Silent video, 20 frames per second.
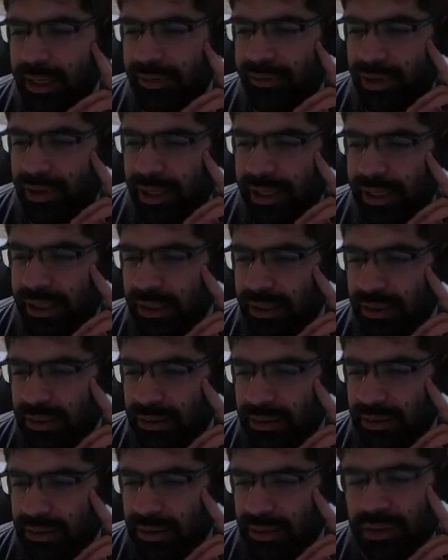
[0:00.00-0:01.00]
right?
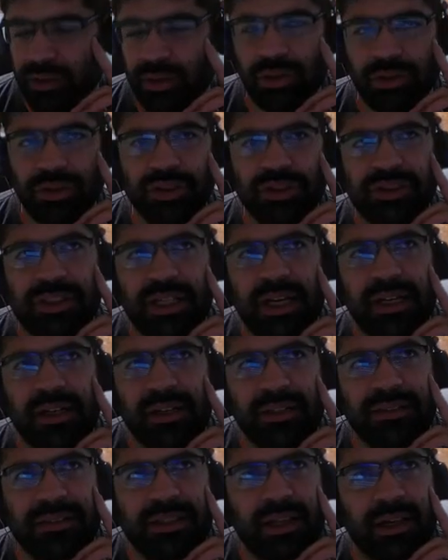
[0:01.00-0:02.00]
No, you
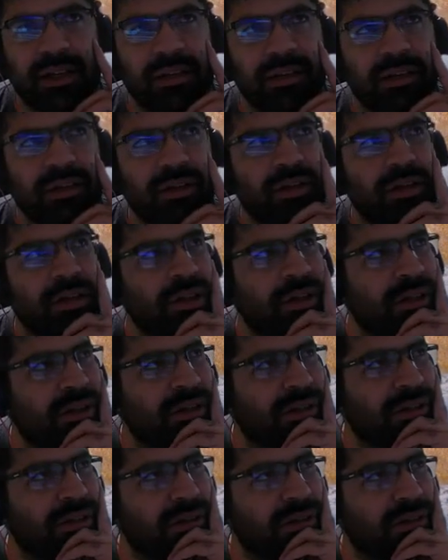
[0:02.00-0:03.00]
started on.
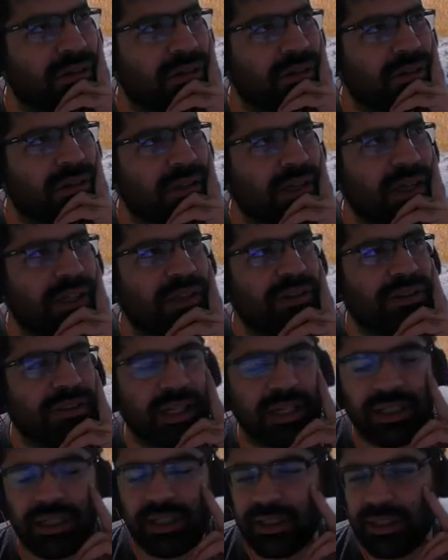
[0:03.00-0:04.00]
Yeah, you
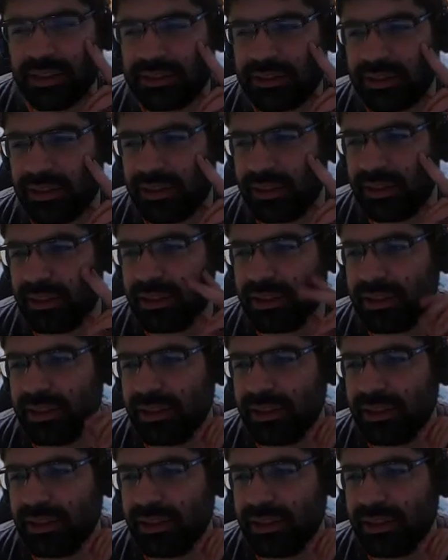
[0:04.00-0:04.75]
started yesterday, right?